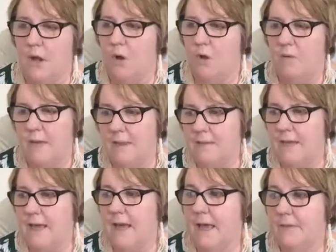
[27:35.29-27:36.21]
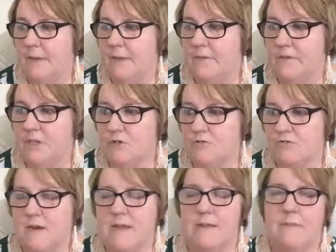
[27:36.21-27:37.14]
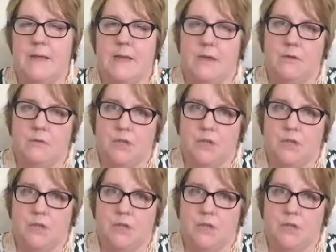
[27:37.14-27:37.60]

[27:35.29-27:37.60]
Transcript: or maybe a habit of screaming at your